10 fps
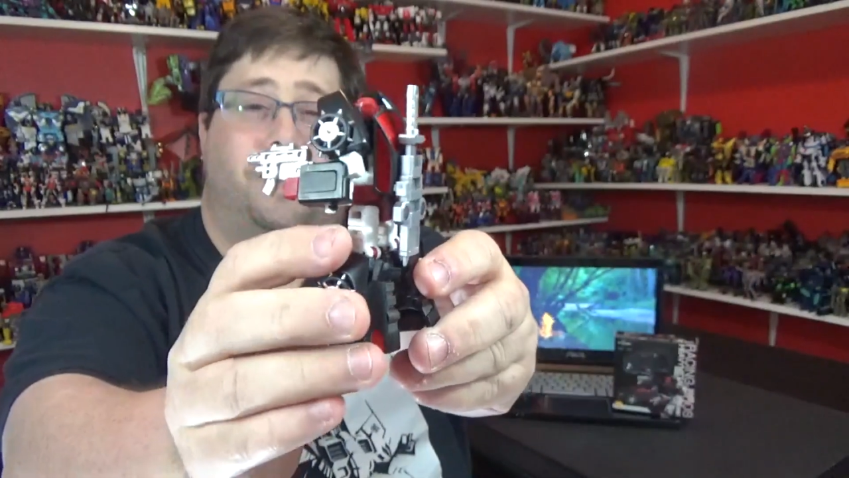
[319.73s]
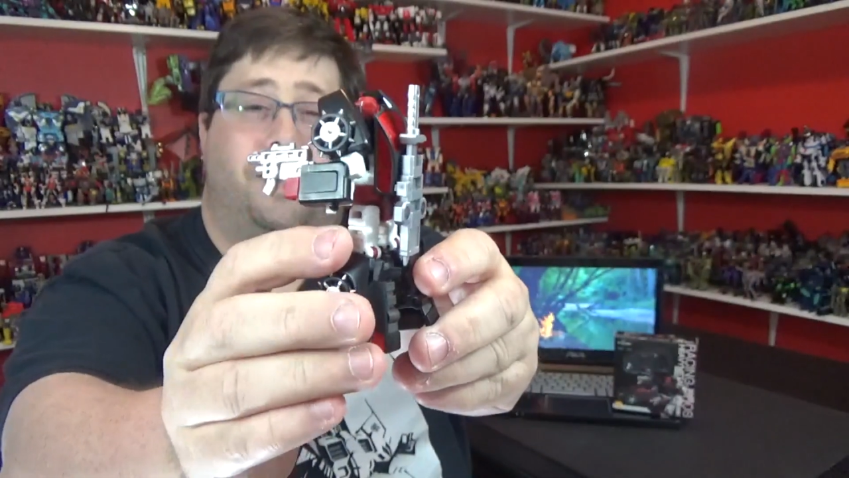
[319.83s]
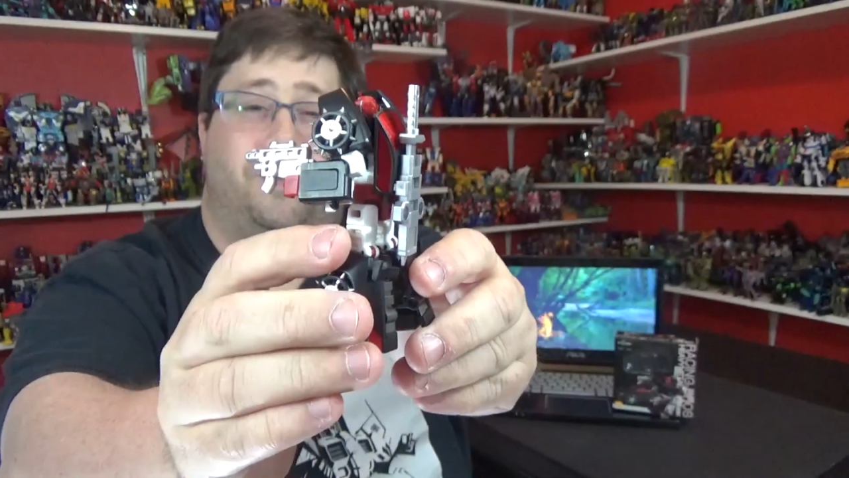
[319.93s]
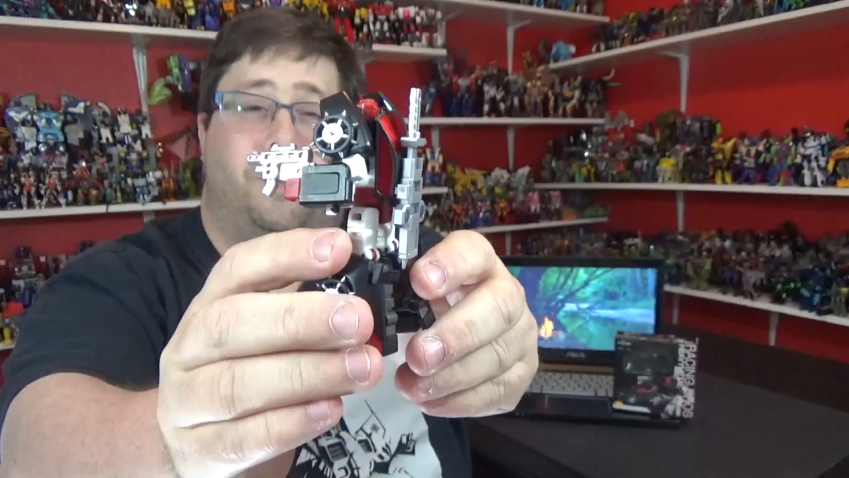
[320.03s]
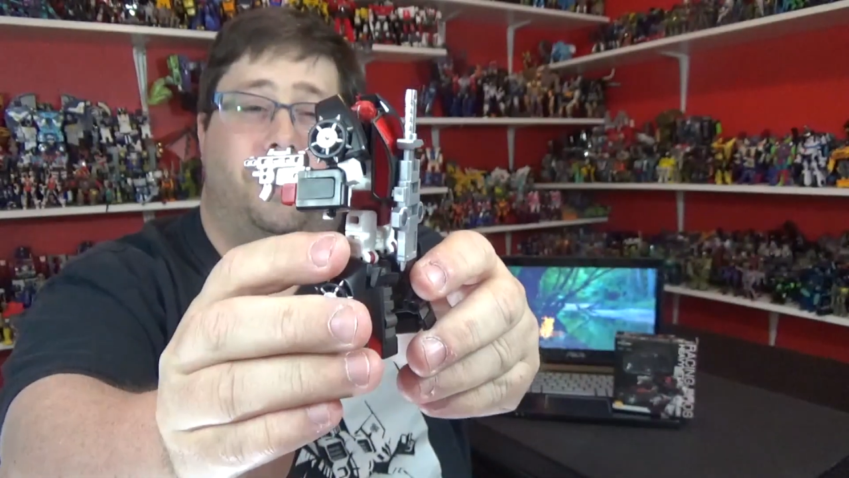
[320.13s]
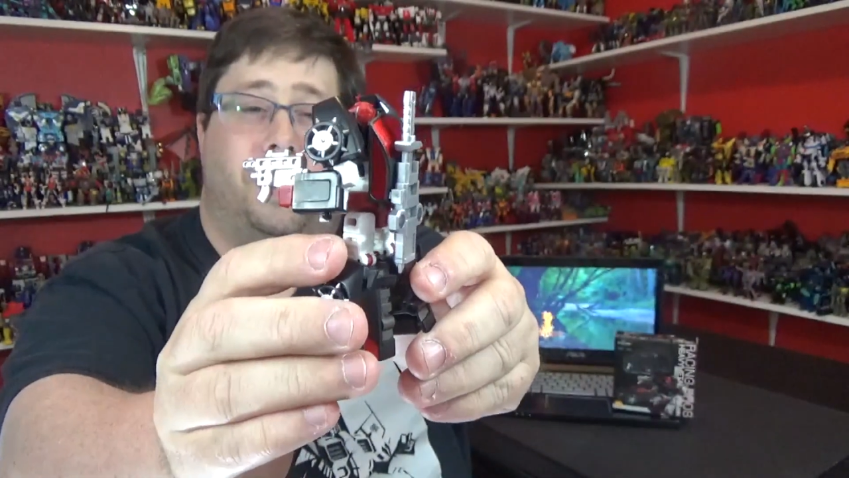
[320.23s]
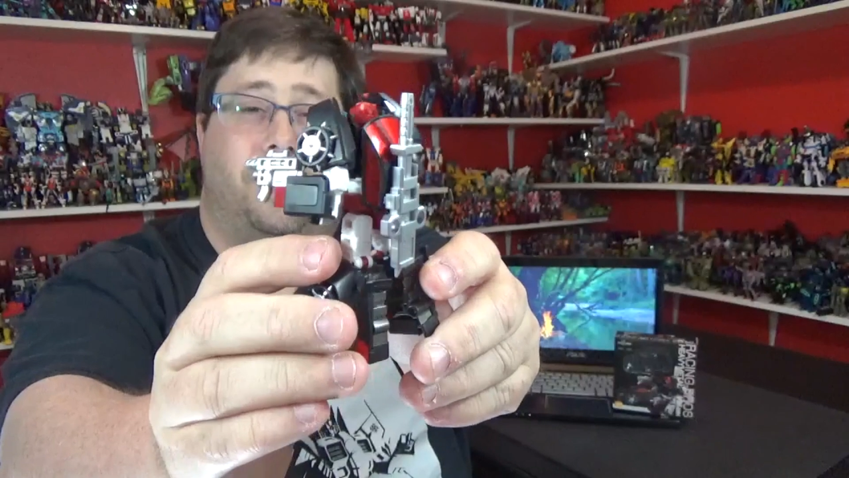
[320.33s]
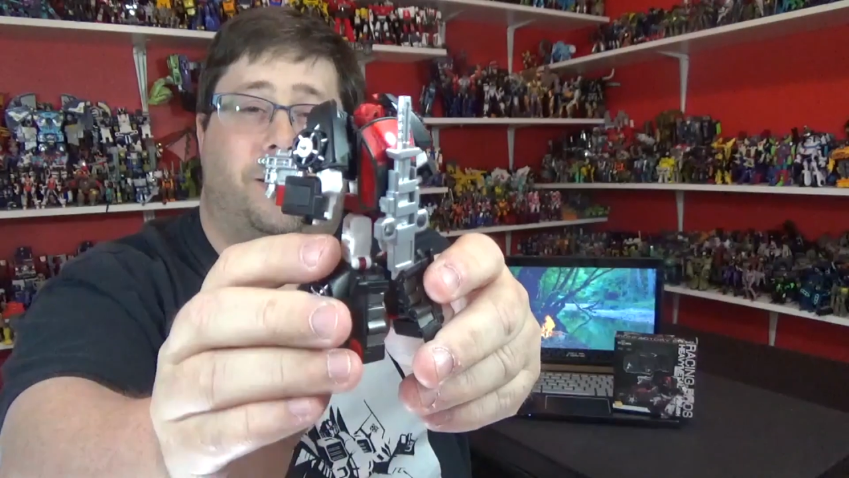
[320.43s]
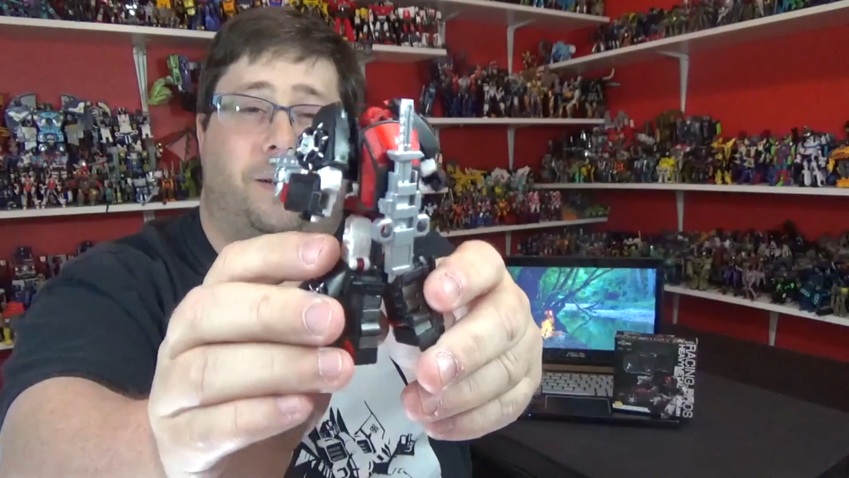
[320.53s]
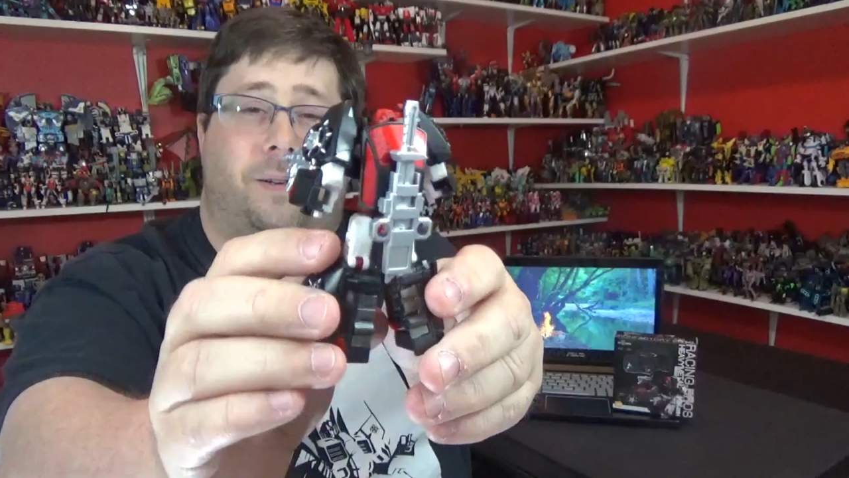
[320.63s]
sword back
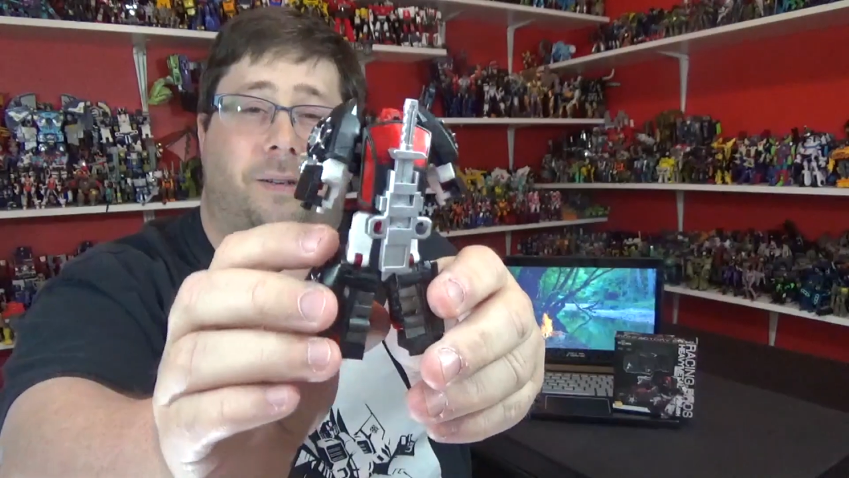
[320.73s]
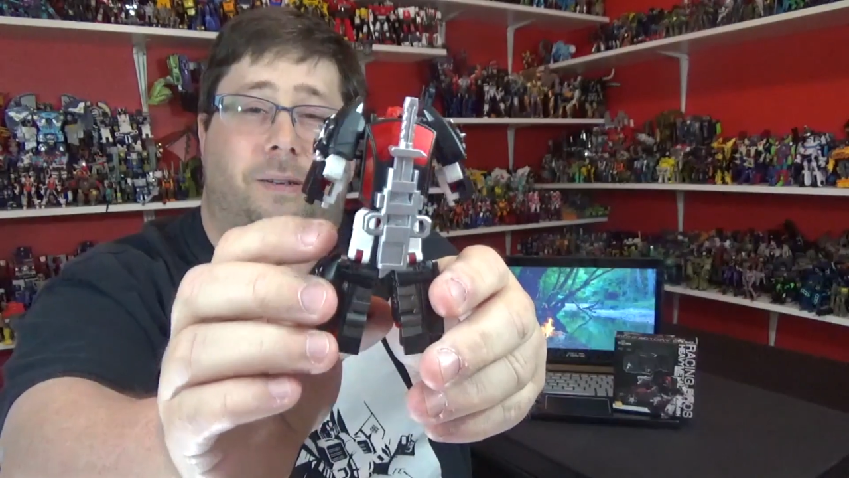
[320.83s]
there